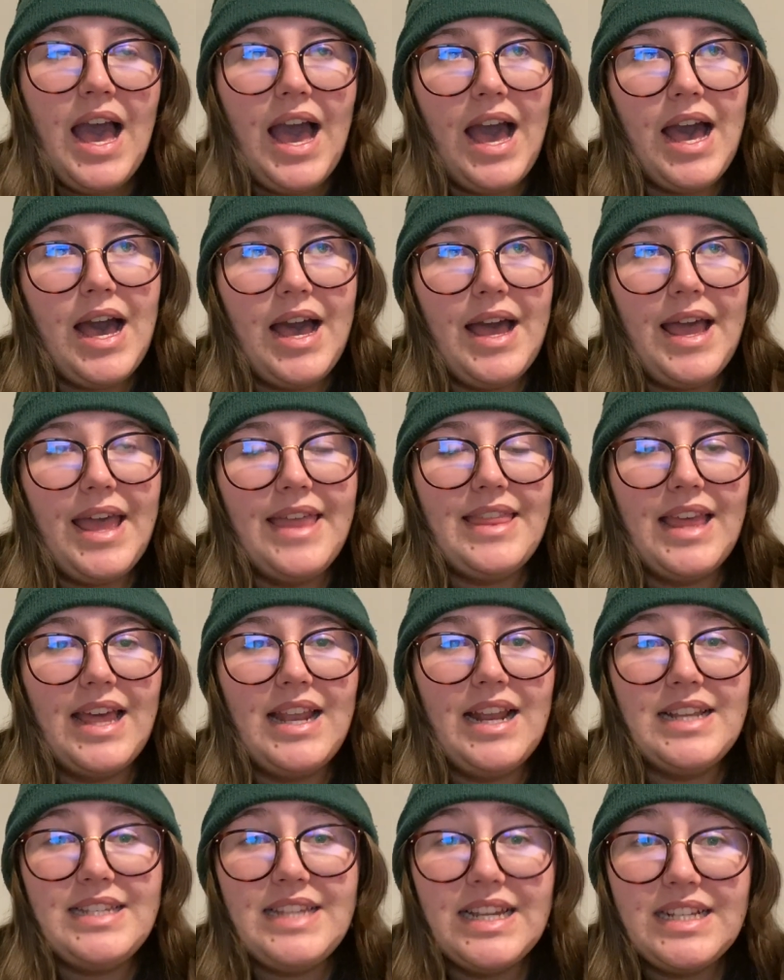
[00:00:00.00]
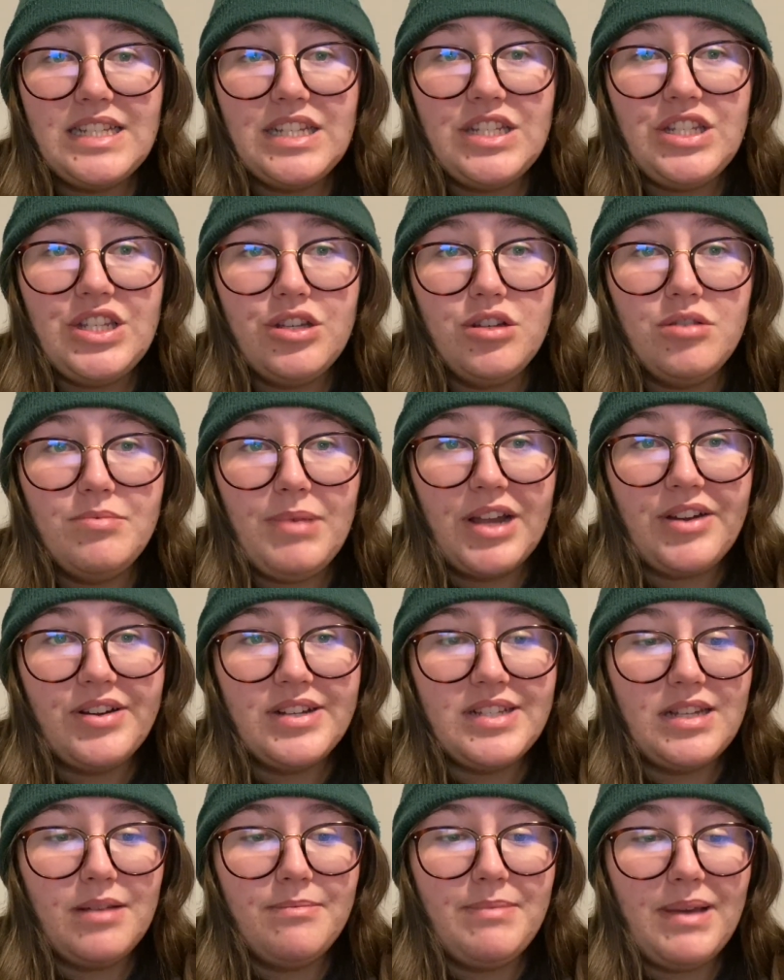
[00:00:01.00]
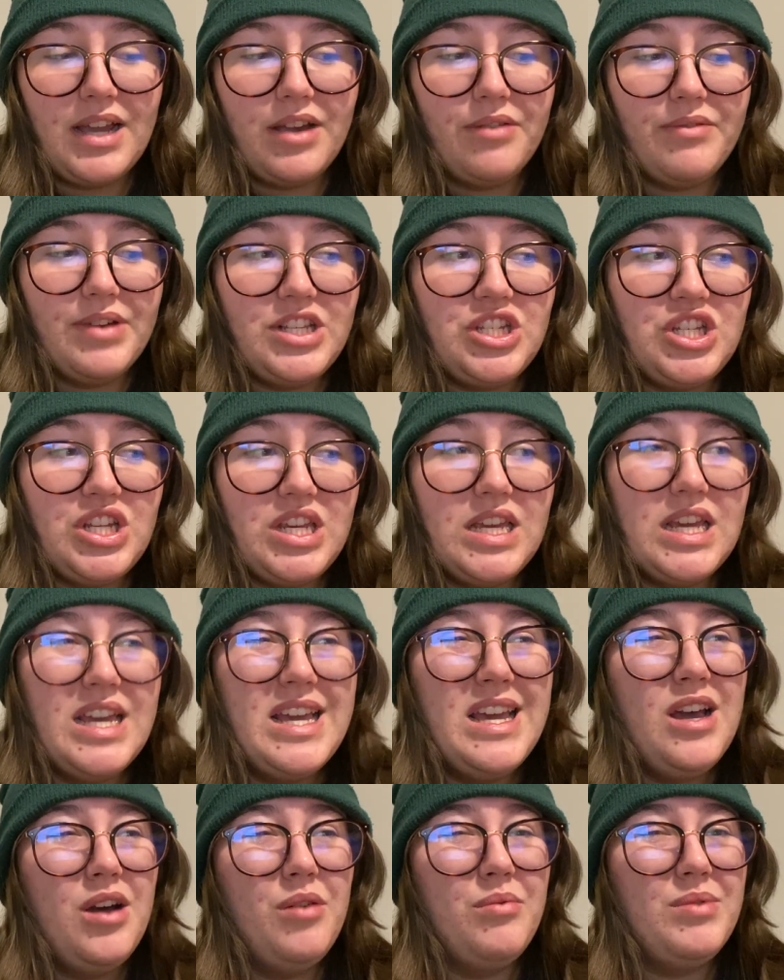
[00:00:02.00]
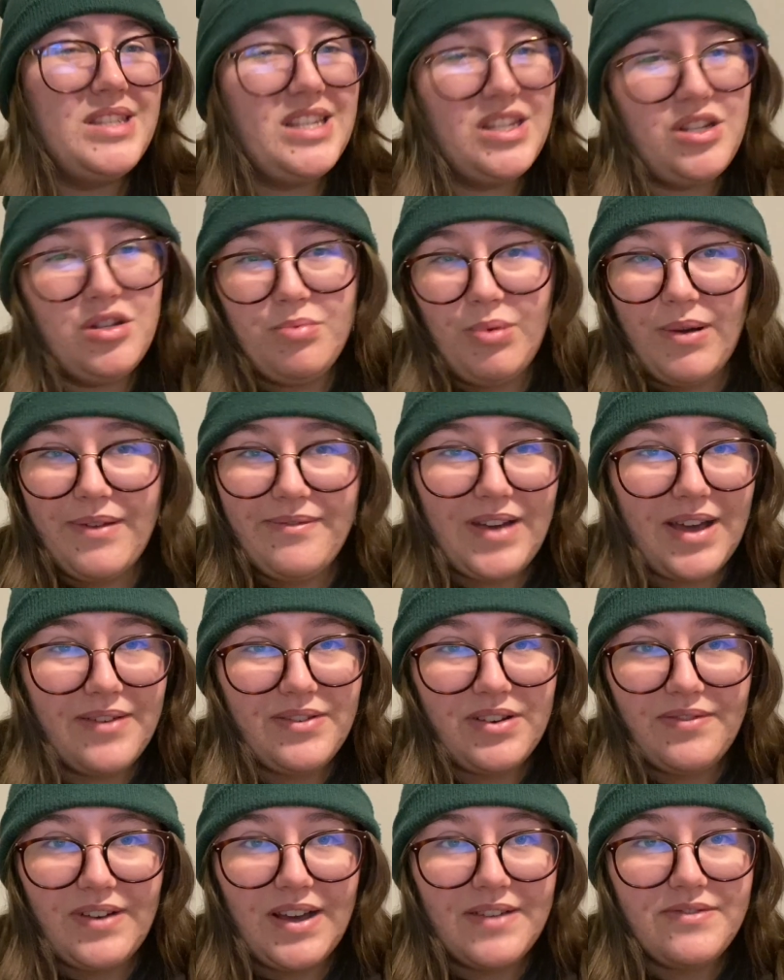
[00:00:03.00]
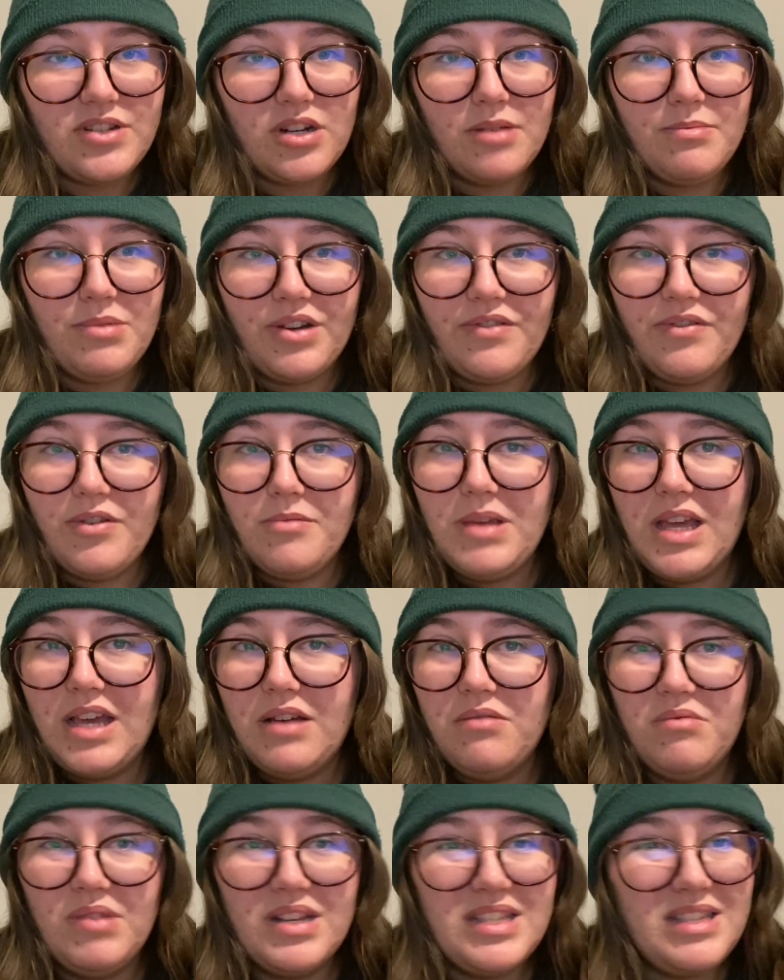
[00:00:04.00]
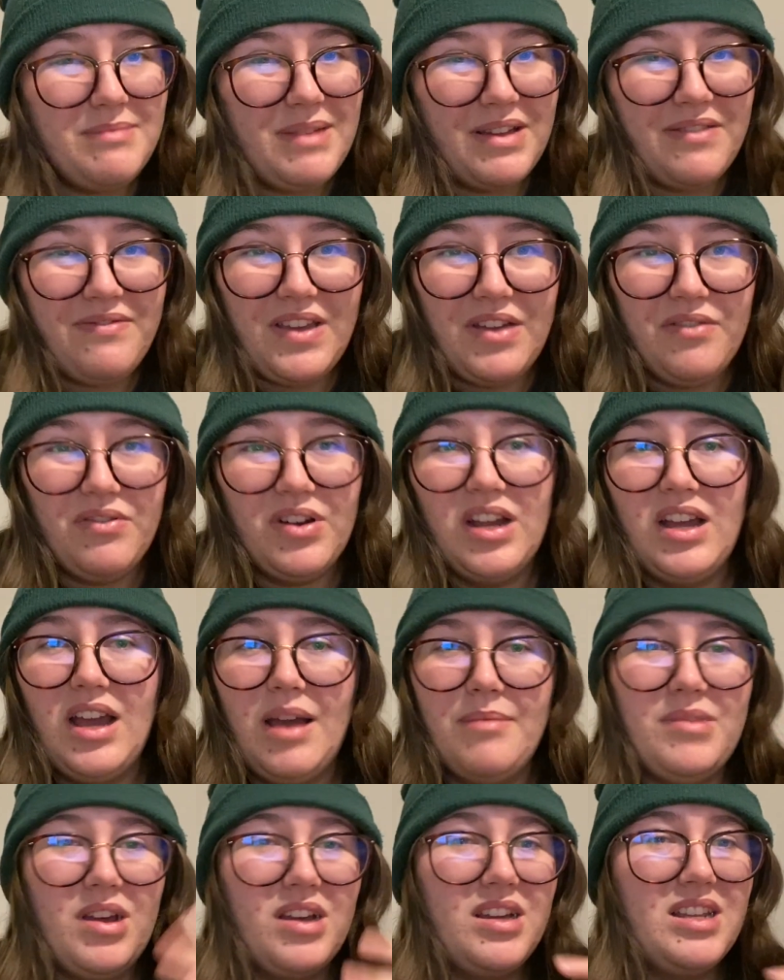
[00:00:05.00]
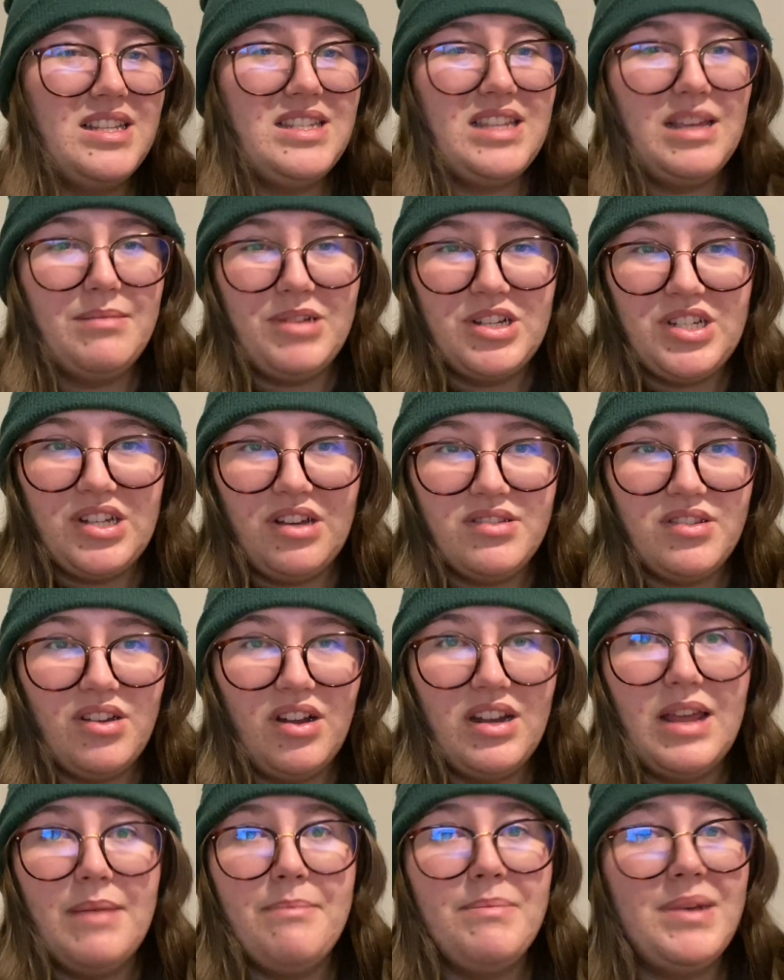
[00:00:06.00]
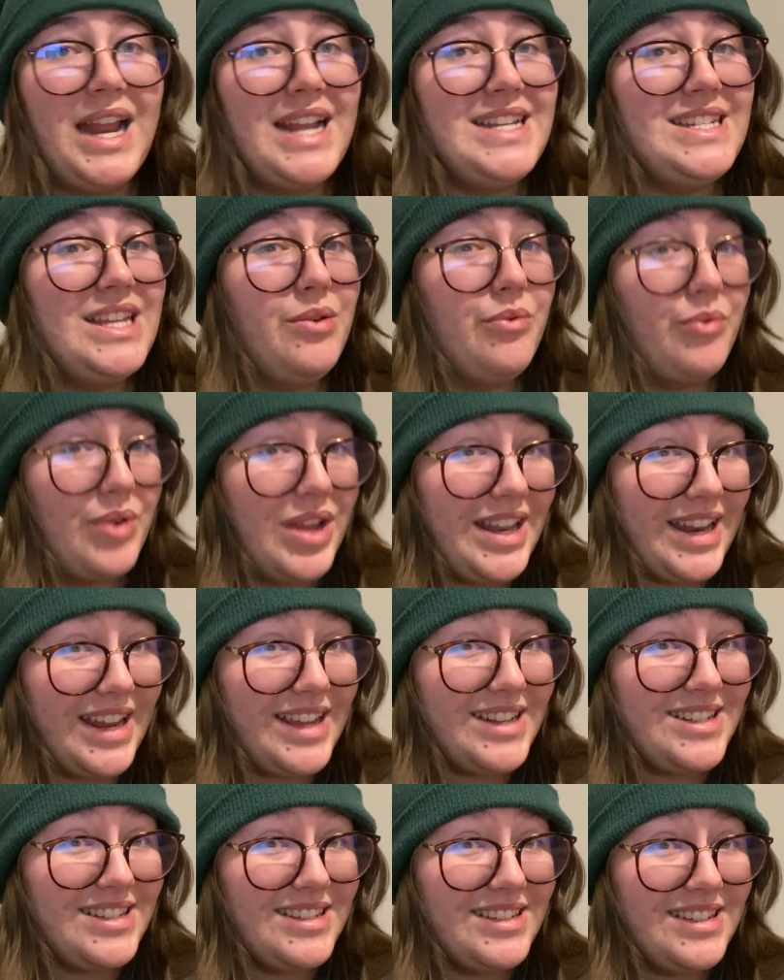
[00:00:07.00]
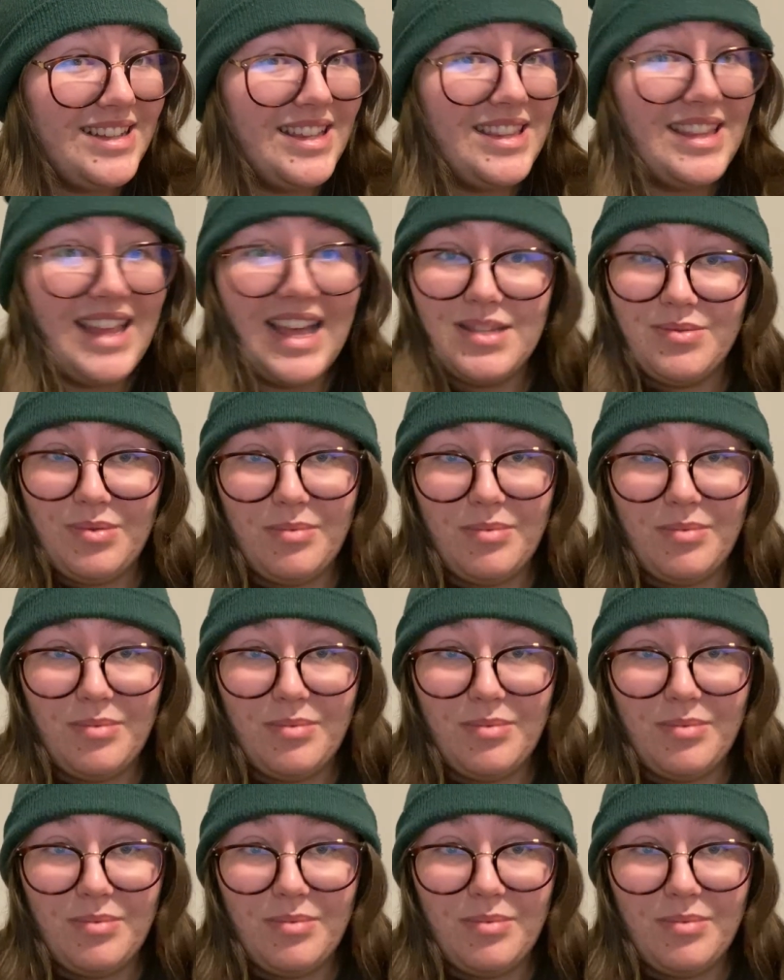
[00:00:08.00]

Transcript: And then Addicted to You by Krista and Becca Ritchie was a 2.5 out of 5 star book for me. Wasn't my favorite. I'm not going to say much else on it, but I did read it, and that's what